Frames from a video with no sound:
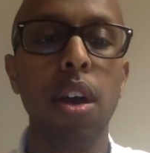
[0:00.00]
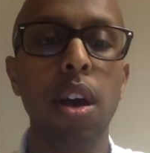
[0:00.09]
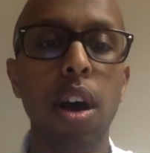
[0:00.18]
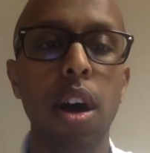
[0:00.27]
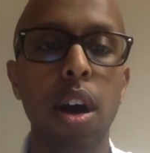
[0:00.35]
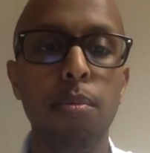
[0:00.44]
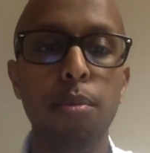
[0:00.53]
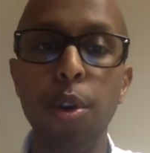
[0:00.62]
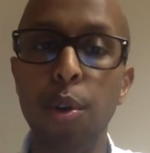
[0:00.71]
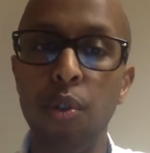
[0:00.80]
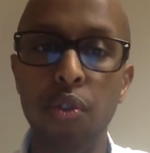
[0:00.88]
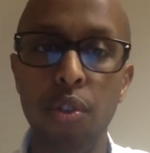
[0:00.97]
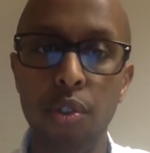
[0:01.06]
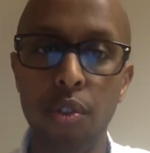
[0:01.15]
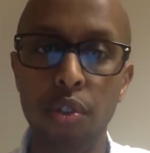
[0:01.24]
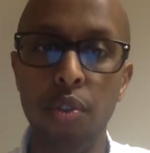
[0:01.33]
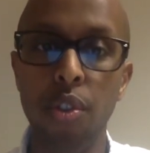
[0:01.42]
and
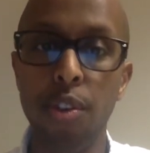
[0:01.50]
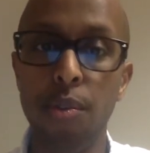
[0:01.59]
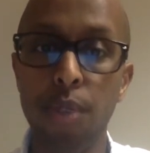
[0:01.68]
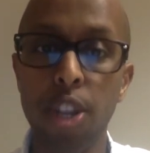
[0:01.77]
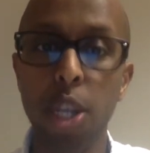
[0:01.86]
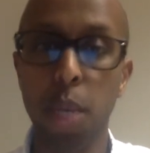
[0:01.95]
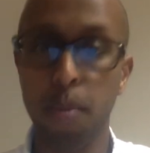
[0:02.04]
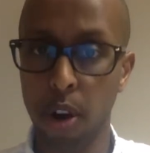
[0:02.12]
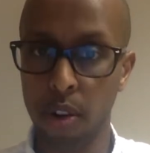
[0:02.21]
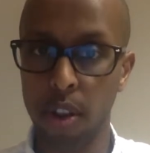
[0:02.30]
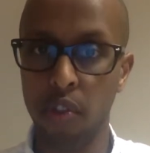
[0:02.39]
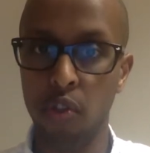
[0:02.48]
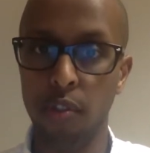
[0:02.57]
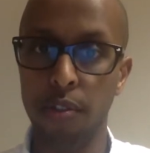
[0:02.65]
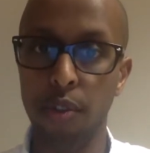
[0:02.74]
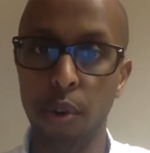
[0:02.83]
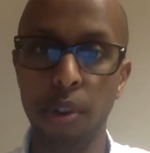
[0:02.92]
producers to the rich markets
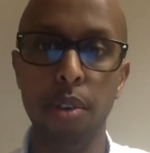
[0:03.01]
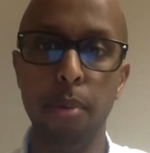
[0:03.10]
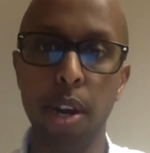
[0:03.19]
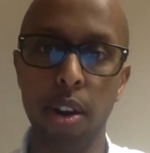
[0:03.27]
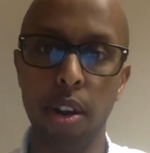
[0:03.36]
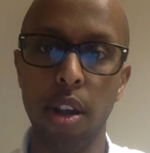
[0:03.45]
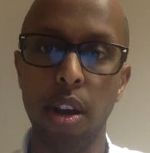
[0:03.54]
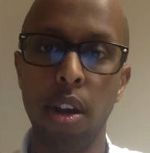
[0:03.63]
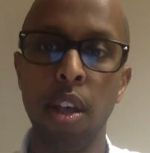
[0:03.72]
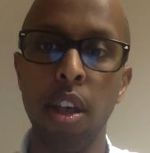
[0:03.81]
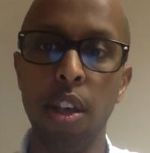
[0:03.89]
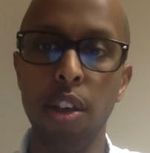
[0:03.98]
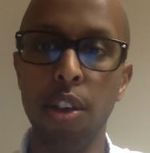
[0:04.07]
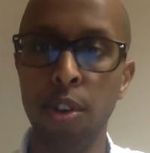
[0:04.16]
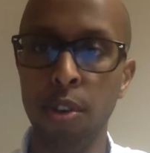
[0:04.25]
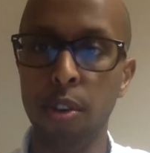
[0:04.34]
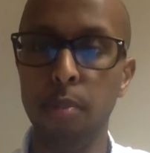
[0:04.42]
of North America,
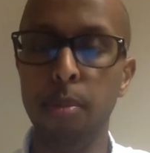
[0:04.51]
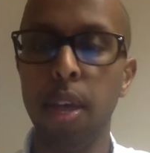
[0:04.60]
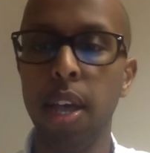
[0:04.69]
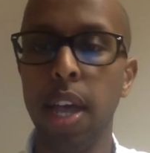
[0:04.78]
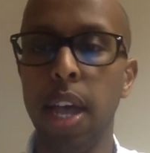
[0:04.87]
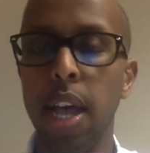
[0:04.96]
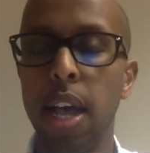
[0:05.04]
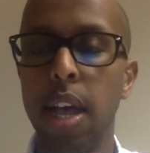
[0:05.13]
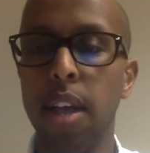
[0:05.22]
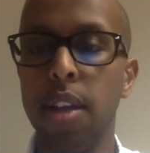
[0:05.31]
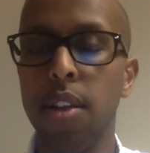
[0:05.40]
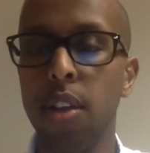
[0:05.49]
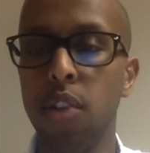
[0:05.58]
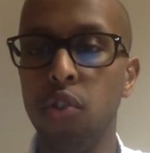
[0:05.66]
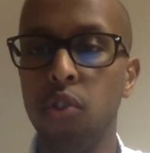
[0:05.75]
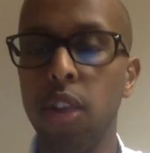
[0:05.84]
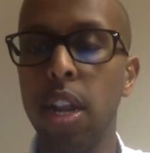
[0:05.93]
Europe, and
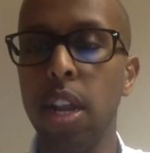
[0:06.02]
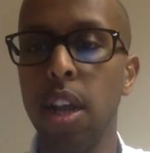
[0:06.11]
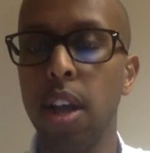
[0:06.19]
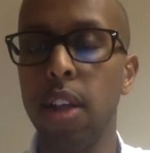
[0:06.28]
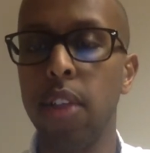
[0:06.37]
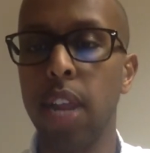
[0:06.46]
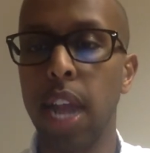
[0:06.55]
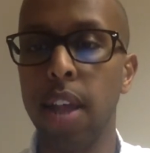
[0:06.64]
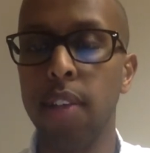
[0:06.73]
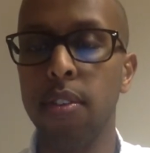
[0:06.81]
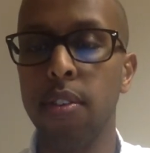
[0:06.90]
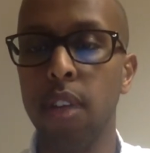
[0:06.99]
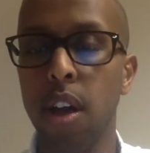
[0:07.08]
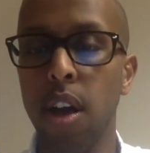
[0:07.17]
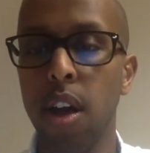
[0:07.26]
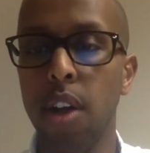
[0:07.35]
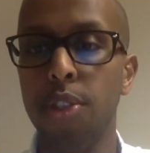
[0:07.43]
Australia in the last
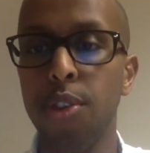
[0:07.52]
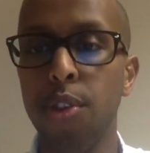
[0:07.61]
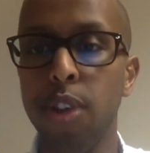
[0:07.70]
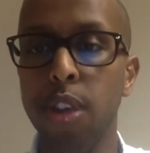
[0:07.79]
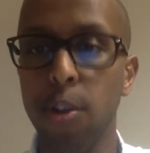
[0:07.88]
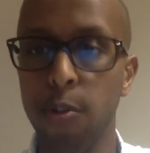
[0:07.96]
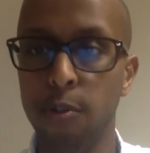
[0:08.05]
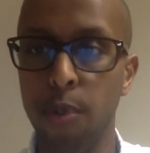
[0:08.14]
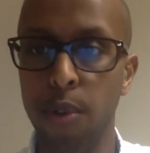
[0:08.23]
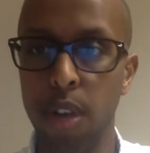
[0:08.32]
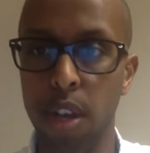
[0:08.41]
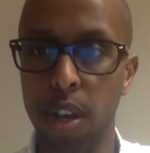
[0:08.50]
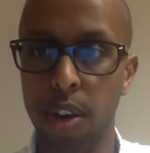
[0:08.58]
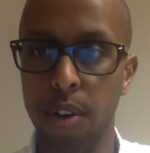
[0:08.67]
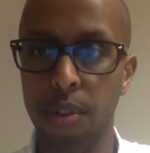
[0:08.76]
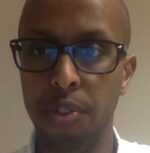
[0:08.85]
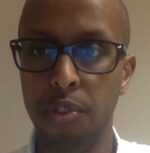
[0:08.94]
30 or 40
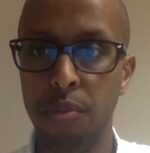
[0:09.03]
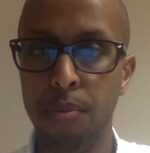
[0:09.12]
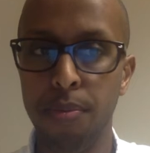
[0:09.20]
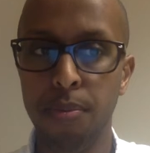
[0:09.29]
years.